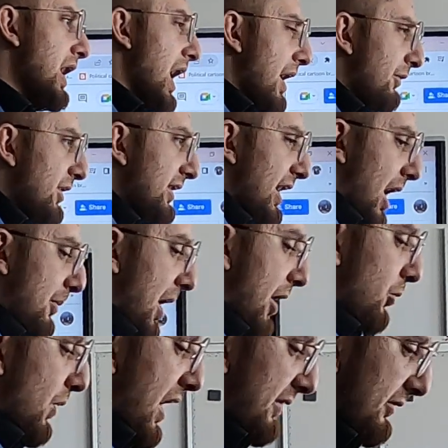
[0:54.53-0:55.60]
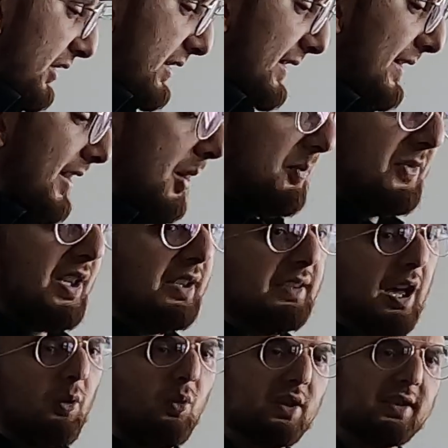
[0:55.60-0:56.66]
Every time I reference something
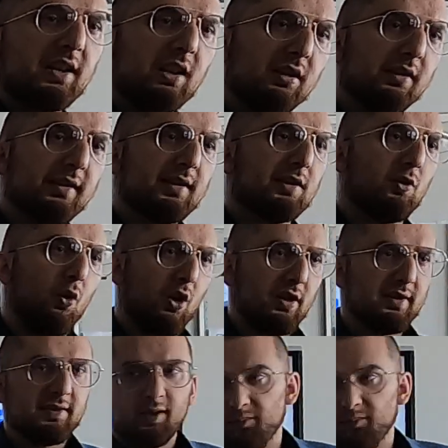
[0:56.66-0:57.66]
that was in the source,